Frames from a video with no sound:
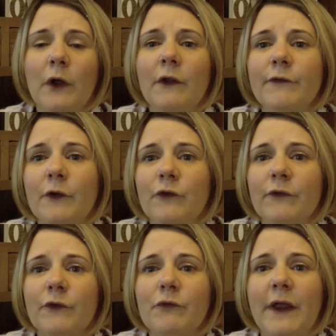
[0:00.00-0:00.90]
So
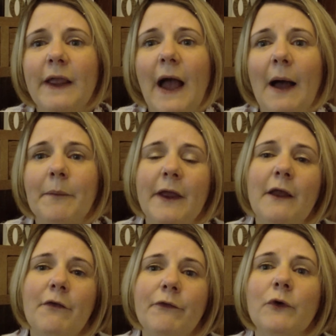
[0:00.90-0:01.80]
just to recap,
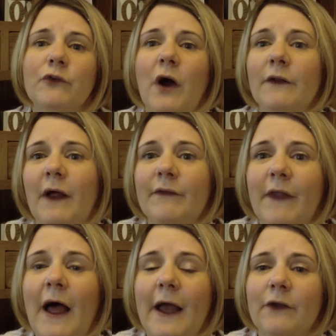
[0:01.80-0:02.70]
if your child has
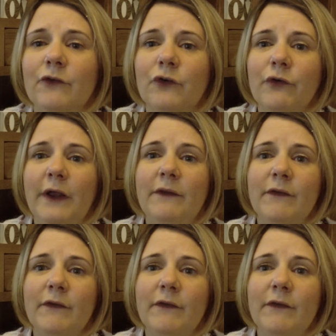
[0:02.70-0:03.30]
that extra crease